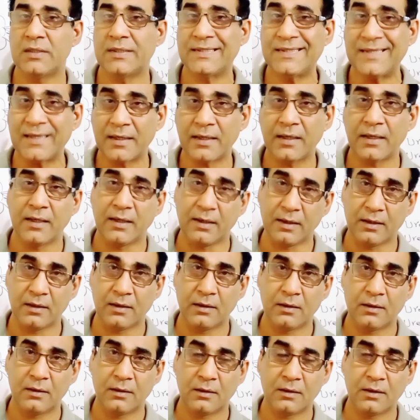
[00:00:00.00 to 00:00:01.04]
Sagheer,
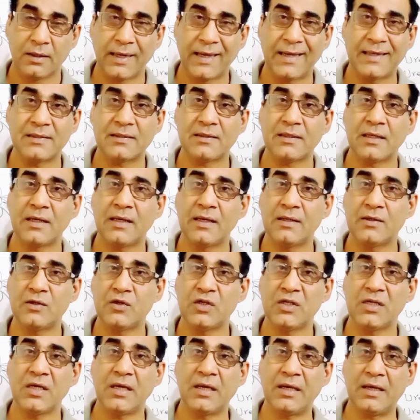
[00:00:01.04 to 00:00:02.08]

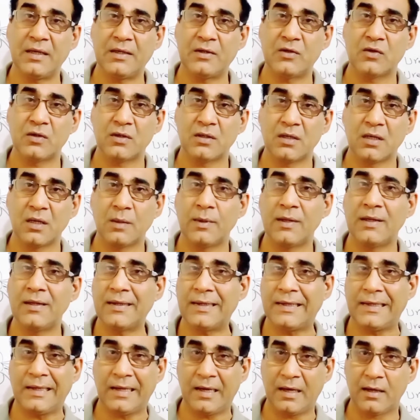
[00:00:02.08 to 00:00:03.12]
Sagheer,
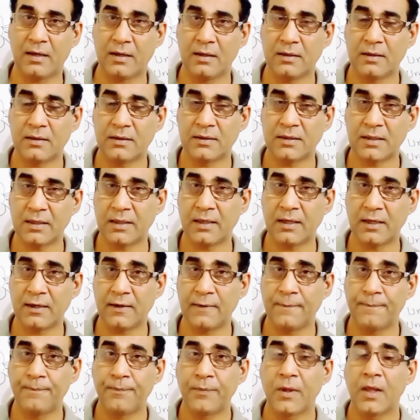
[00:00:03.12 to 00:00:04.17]
Sagheer,
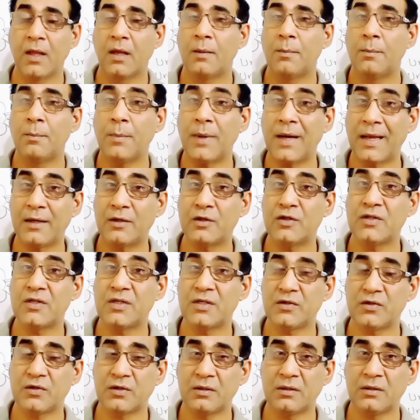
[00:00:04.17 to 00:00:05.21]
biology
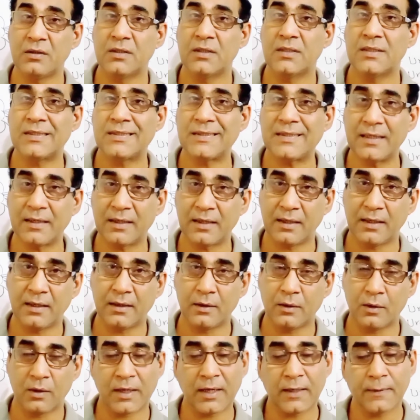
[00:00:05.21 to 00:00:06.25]
teacher Sagheer.
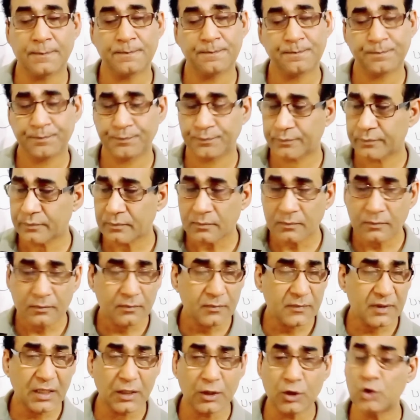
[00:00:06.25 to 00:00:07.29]
Okay,
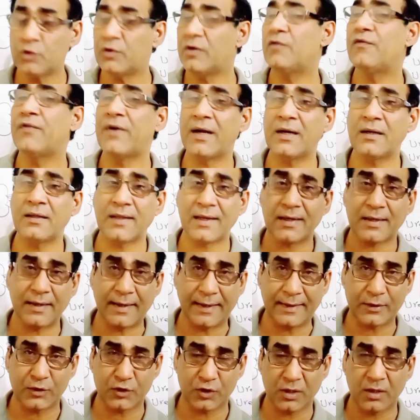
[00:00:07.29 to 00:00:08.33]
you will find that
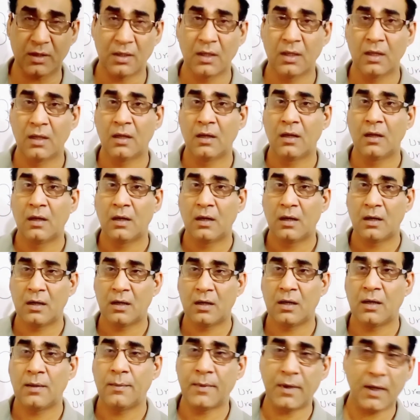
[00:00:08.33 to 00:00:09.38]
lecture.
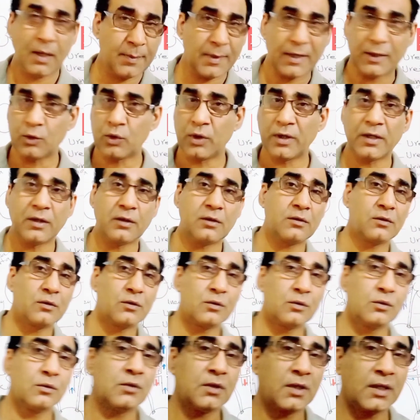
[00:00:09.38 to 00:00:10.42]
I'm not going
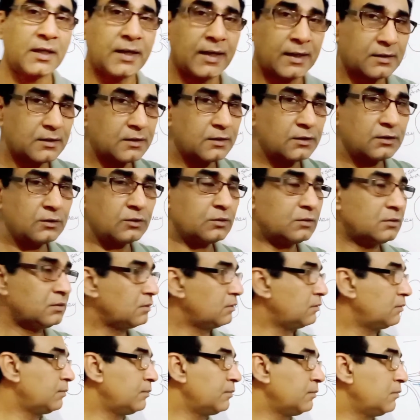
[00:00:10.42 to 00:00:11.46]
to indulge
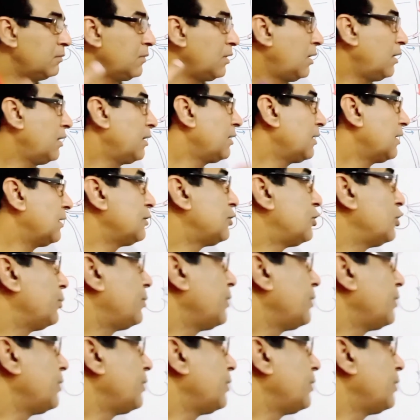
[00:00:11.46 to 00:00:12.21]
you